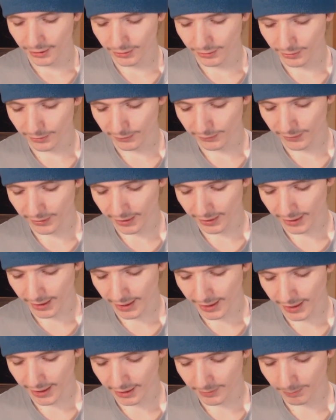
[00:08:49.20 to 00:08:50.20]
sort of thing,
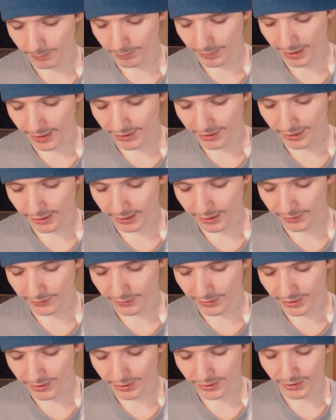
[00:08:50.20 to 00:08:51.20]
and basically
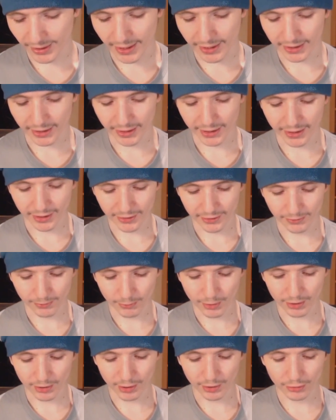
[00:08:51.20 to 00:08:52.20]
this deck is
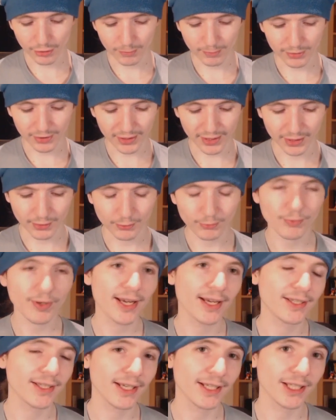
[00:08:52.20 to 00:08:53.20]
100%
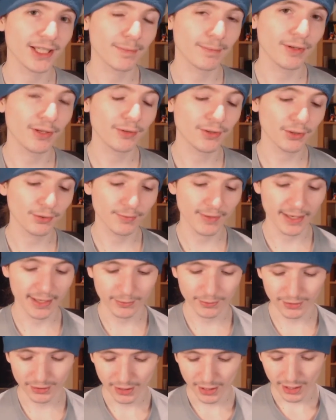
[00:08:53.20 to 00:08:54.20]
red, and it's built
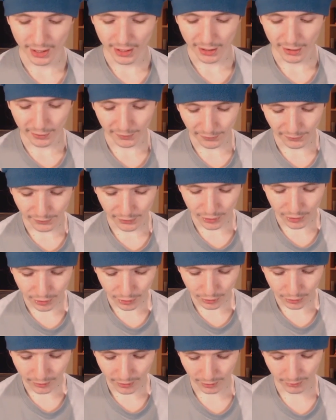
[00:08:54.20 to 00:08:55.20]
around a
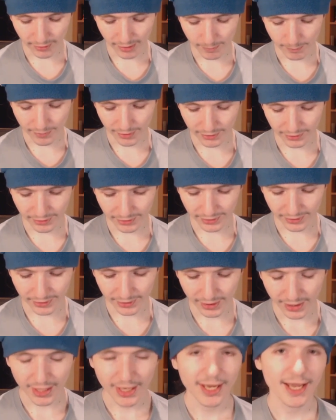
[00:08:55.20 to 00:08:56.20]
few
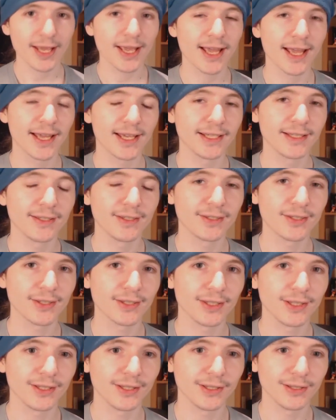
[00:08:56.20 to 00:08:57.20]
equipments and
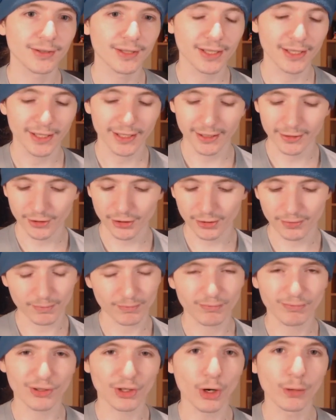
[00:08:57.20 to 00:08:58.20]

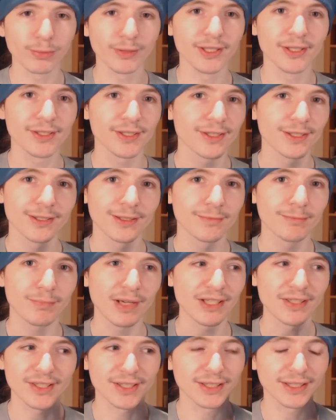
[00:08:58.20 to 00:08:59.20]
just goblins,
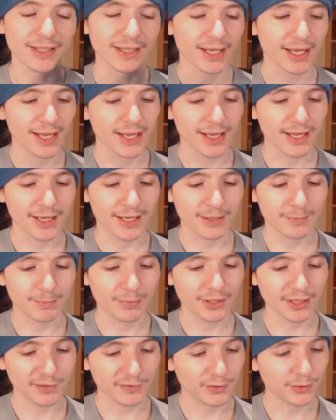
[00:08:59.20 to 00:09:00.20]
basically.
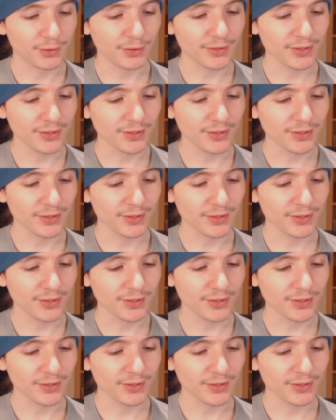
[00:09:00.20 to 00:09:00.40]
But if you